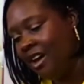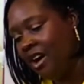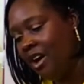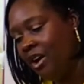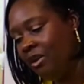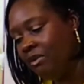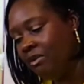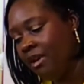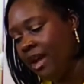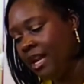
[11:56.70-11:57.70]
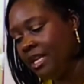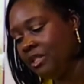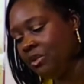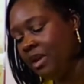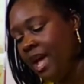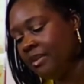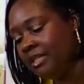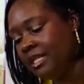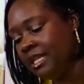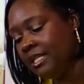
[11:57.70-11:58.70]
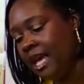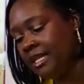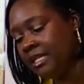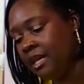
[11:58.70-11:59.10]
Alrighty, so now 6 has some.